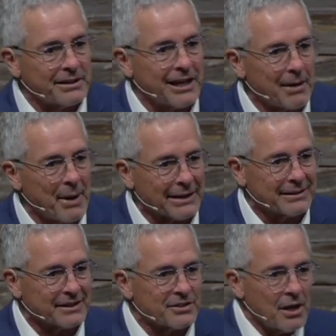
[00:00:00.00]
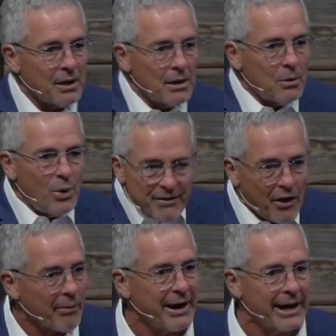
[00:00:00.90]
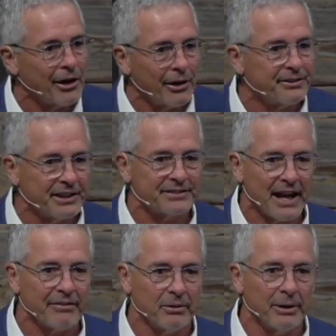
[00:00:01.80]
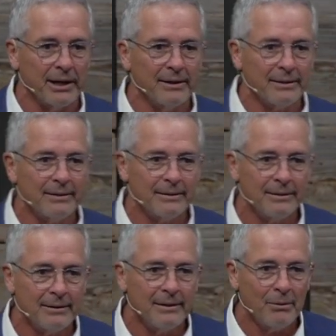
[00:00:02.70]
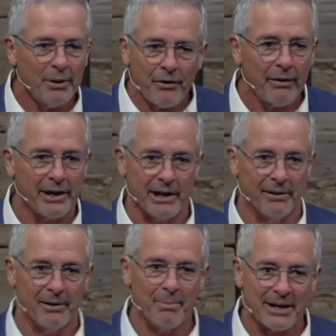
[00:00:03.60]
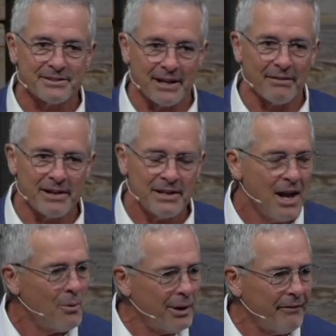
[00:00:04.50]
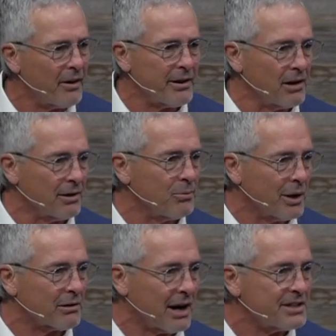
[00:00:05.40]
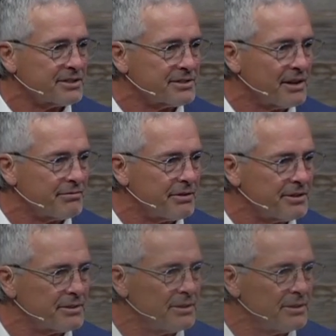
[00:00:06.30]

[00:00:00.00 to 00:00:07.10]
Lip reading: thing about this. We've already heard this, haven't we? We've already heard about salvation. We've already heard what Christ has done for us.